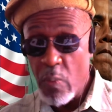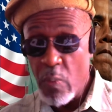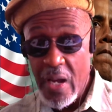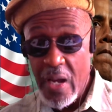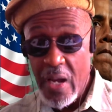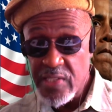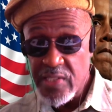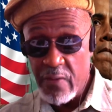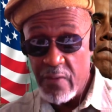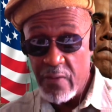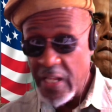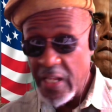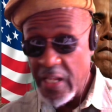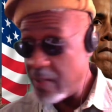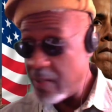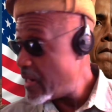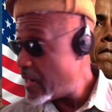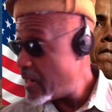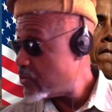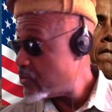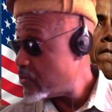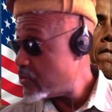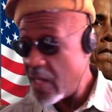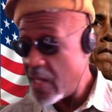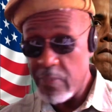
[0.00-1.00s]
for anybody trying to
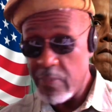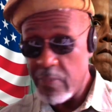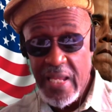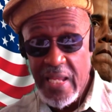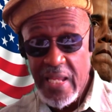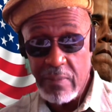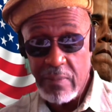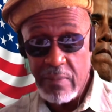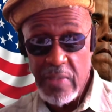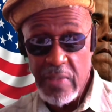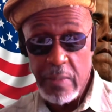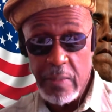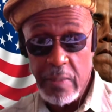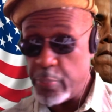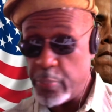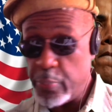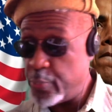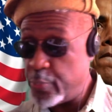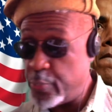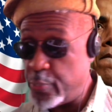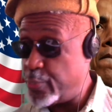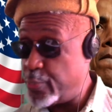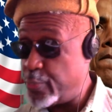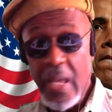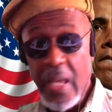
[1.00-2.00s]
be like me,
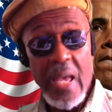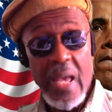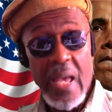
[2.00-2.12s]
I know